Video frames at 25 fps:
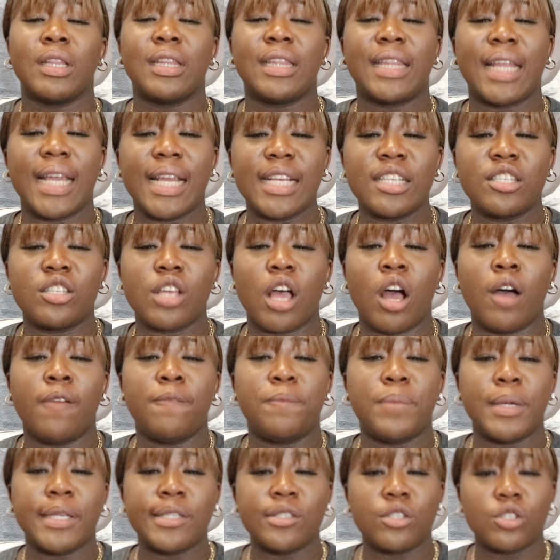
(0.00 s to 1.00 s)
these
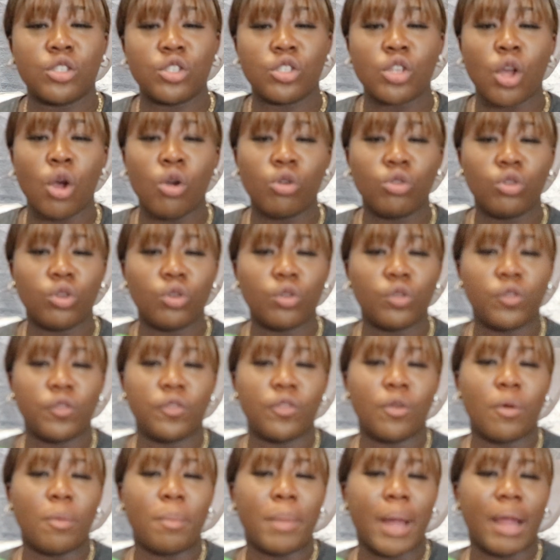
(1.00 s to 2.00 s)
have been so good
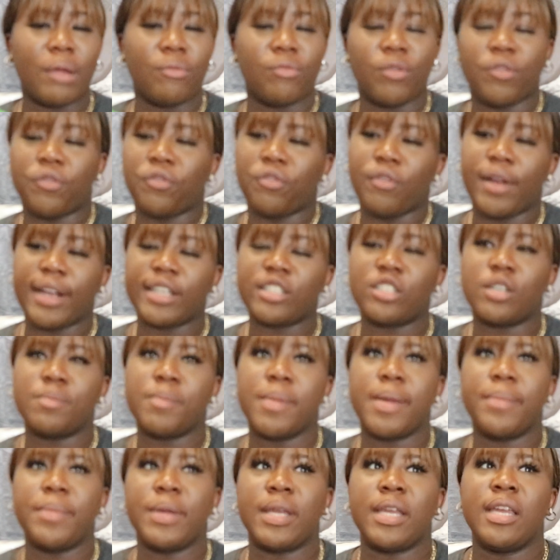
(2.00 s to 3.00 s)
for my refresher
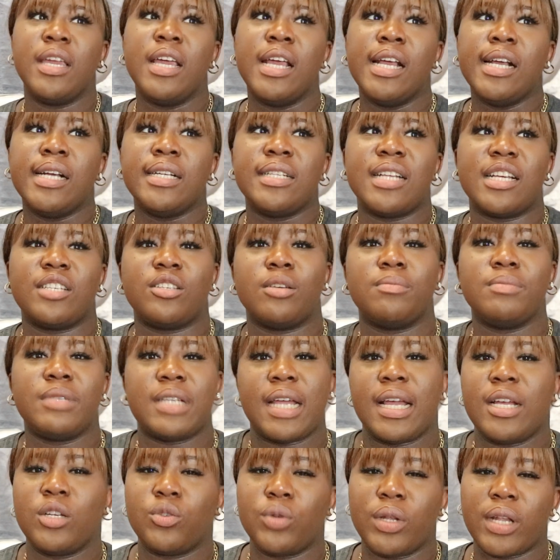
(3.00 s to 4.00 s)
maybe there's some
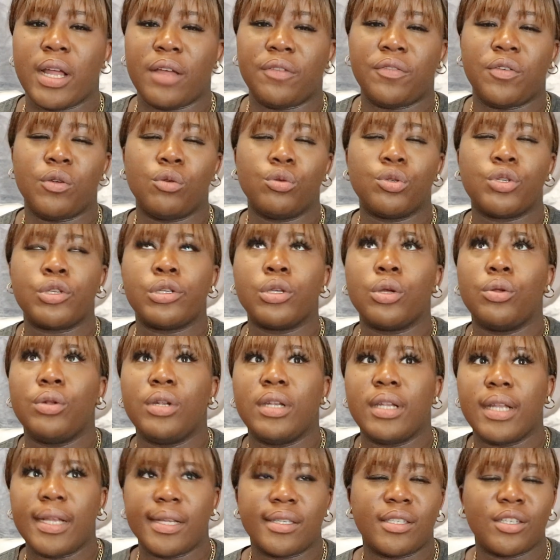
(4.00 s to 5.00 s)
days when i feel so
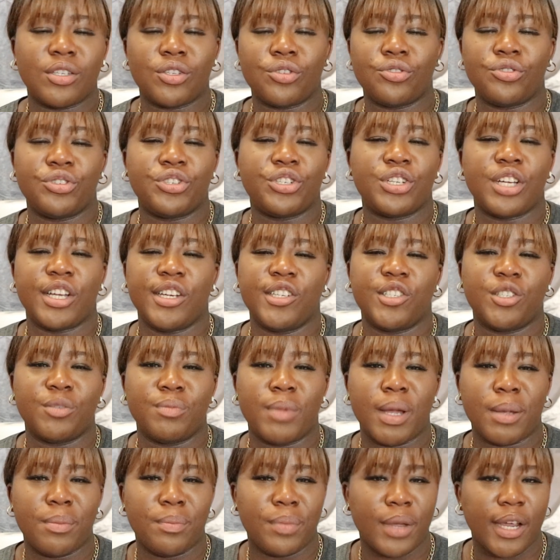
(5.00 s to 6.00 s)
lazy to change
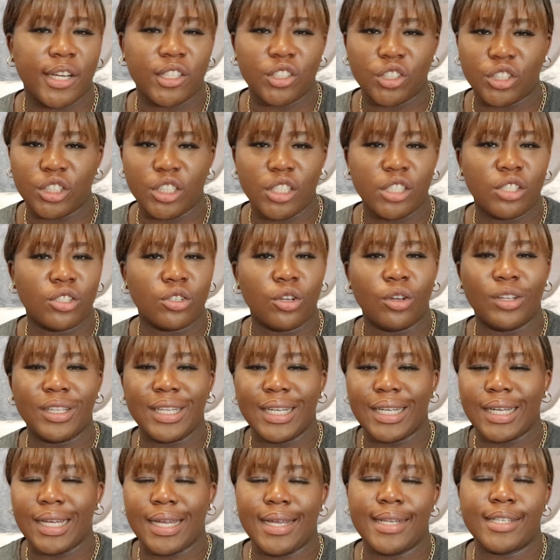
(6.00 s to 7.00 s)
my bed sheets or
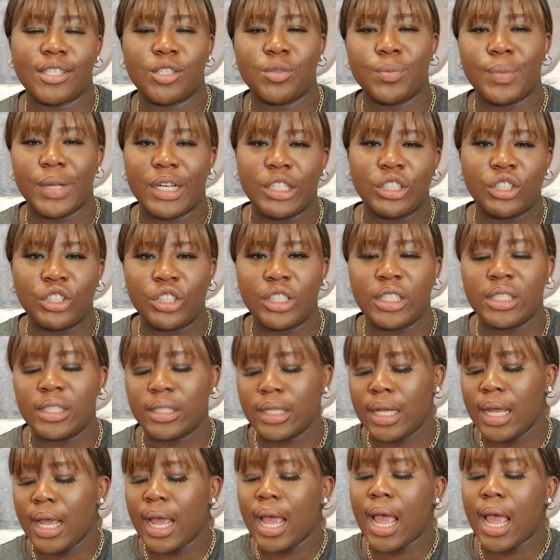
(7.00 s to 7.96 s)
the kids bed sheets